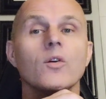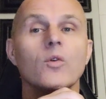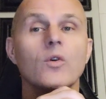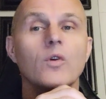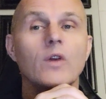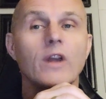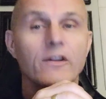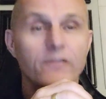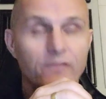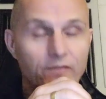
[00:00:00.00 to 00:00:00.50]

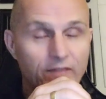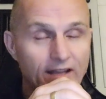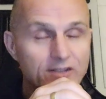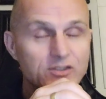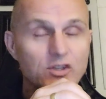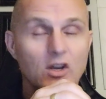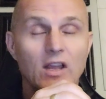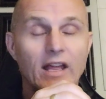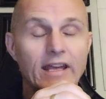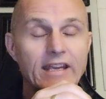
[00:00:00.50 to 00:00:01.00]
If
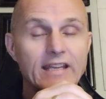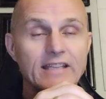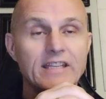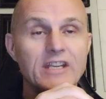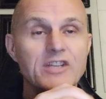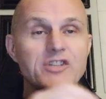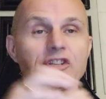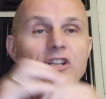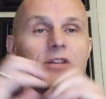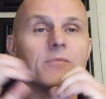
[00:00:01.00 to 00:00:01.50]
that's all I can
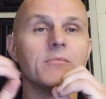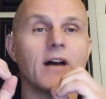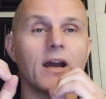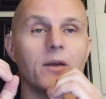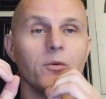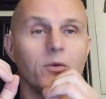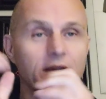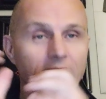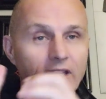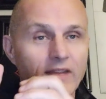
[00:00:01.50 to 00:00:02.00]
teach them,
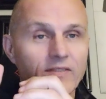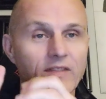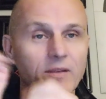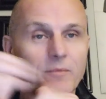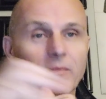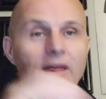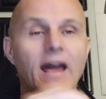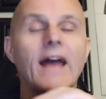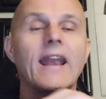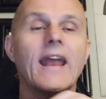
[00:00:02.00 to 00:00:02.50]
I will get
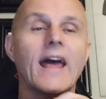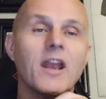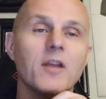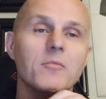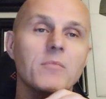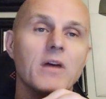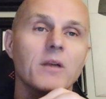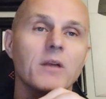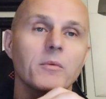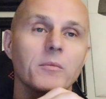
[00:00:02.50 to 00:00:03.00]
them that at a
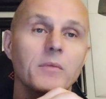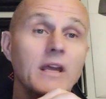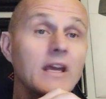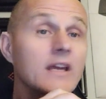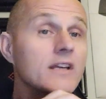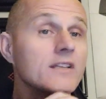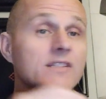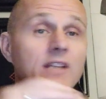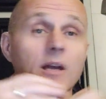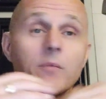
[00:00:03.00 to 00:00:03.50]
minimum.
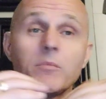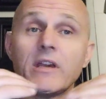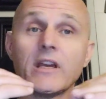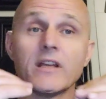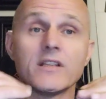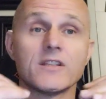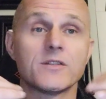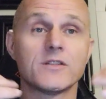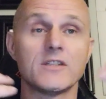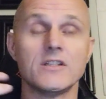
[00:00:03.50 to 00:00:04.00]
Some
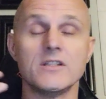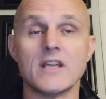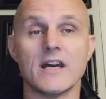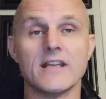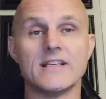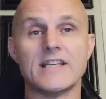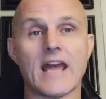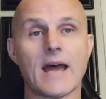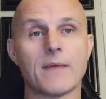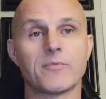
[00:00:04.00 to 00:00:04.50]
kids
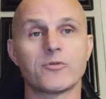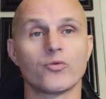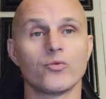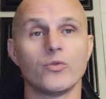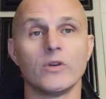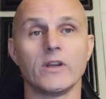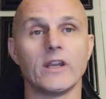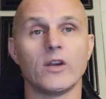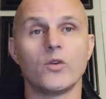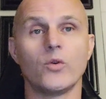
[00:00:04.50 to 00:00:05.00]
adapt
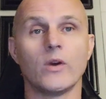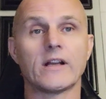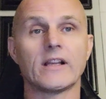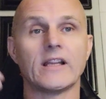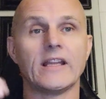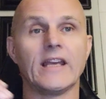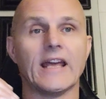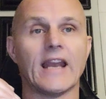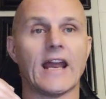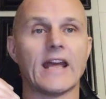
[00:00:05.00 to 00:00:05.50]
really
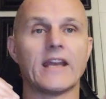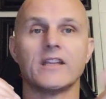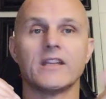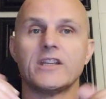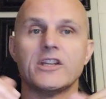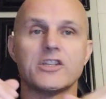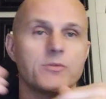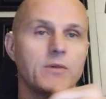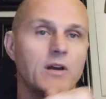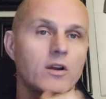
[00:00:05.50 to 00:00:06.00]
quickly, and I can
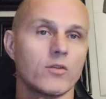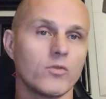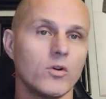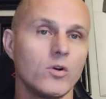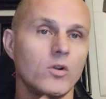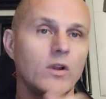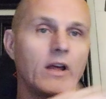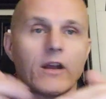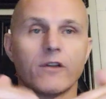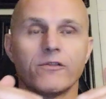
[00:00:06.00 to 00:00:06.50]
teach them how to
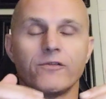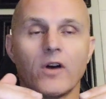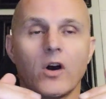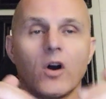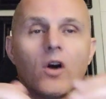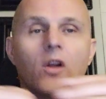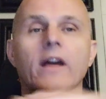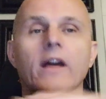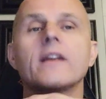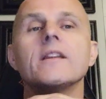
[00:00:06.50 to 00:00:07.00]
roll, how to
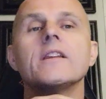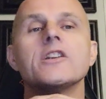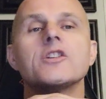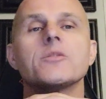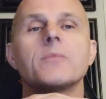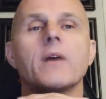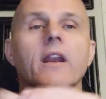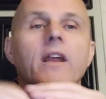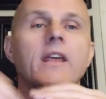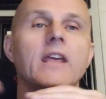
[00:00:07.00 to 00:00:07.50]
fall. I can teach
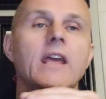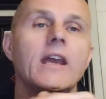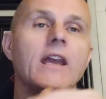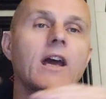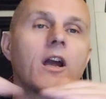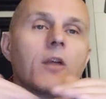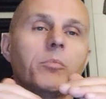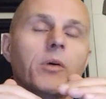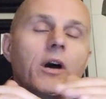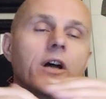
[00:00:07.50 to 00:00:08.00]
them how to kick,
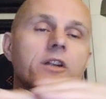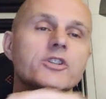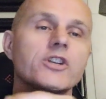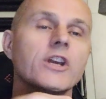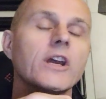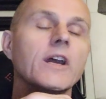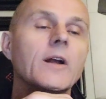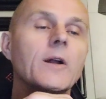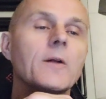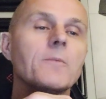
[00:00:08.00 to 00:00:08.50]
how to punch.
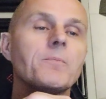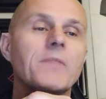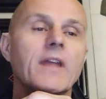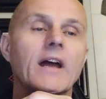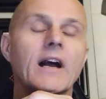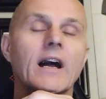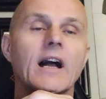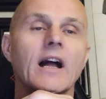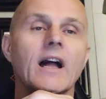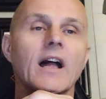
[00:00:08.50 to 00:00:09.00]

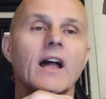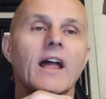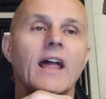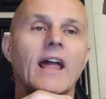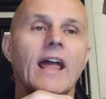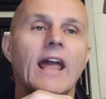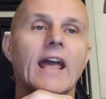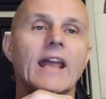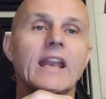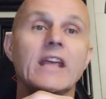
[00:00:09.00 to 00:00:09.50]
Uh,
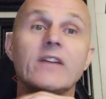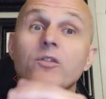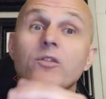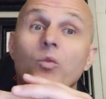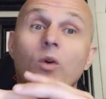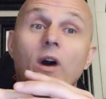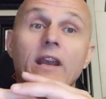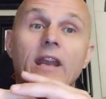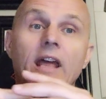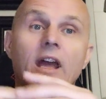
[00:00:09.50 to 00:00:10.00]
and even
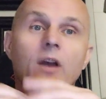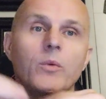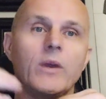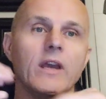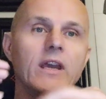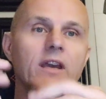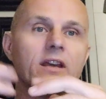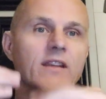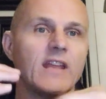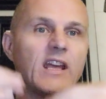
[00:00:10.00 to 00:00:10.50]
one day a
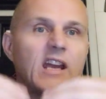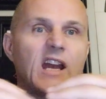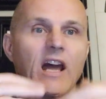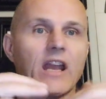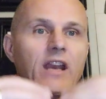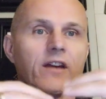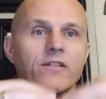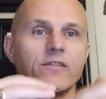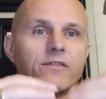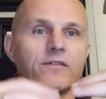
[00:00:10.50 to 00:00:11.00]
week, they
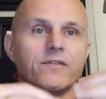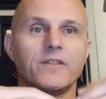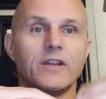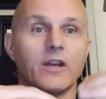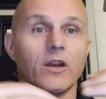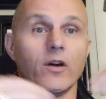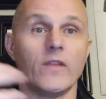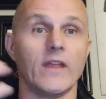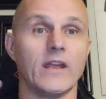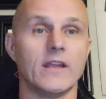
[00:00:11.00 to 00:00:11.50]
kind of, you
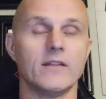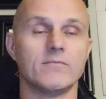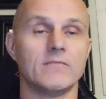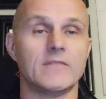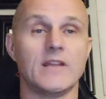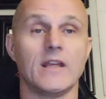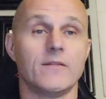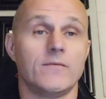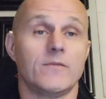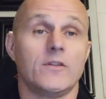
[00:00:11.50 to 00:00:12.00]
know, they,
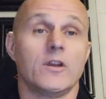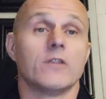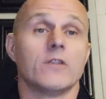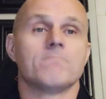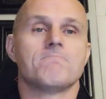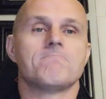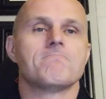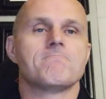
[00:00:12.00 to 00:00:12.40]
they, they're,